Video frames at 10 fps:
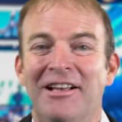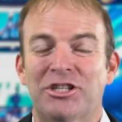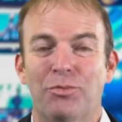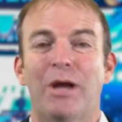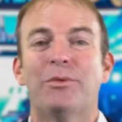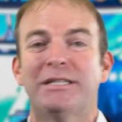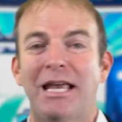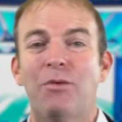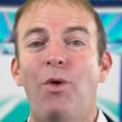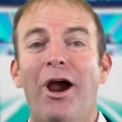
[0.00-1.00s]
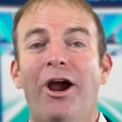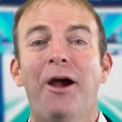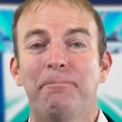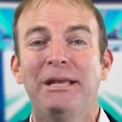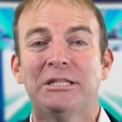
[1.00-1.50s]
So when we say, "Where are
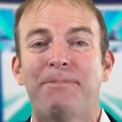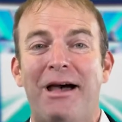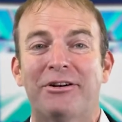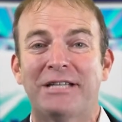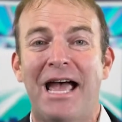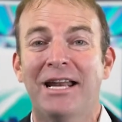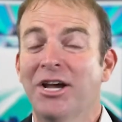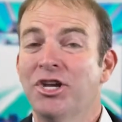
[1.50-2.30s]
our bid spotters at?"